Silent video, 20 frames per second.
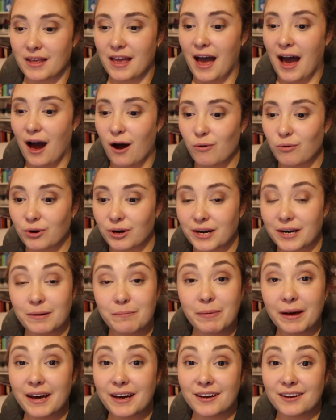hour and a
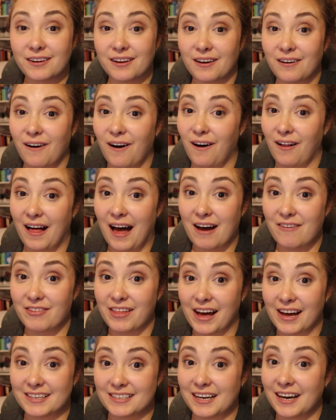bit, I'll have
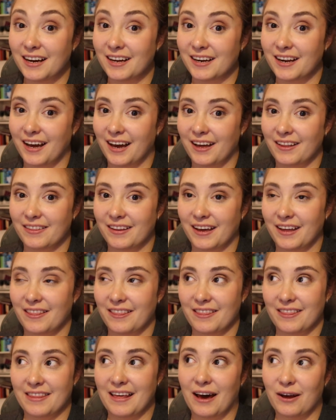that done, and
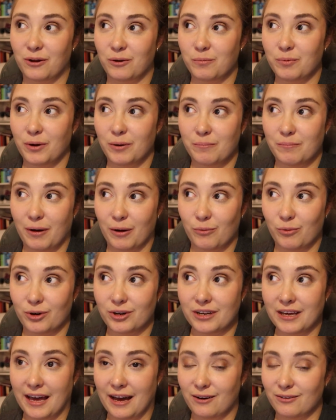then that'll put my
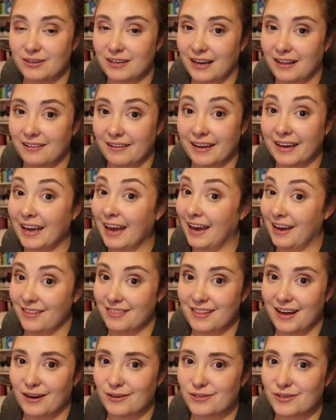word count at like
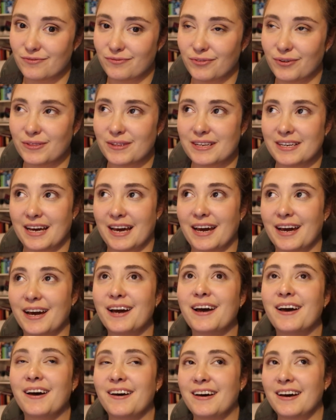eight thousand for the
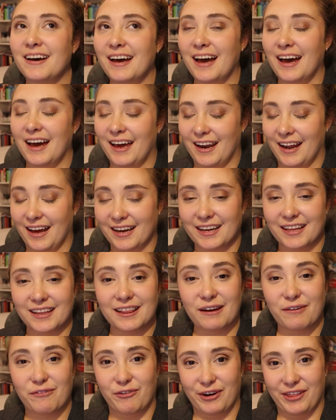day, and I
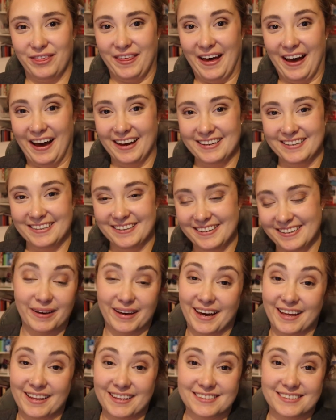can live with that. But
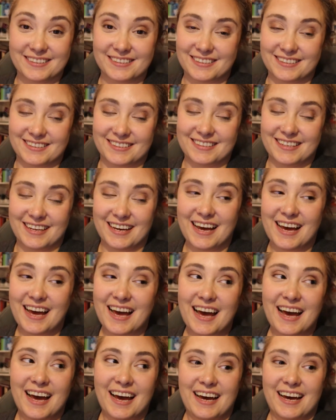yeah, this is just,
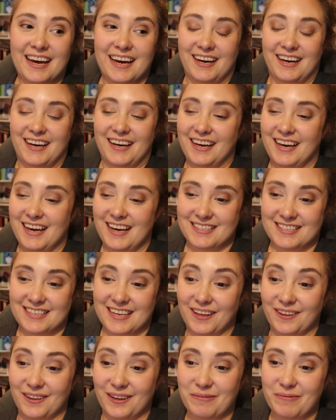it's
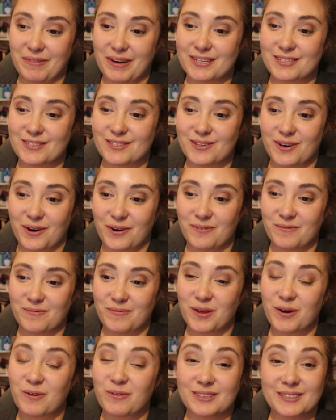killing me, so
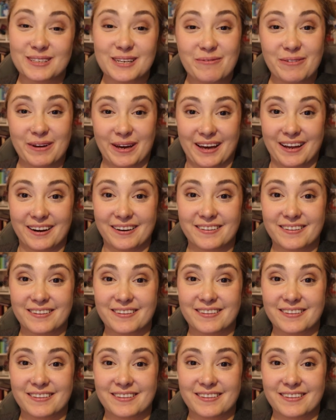we're skipping it.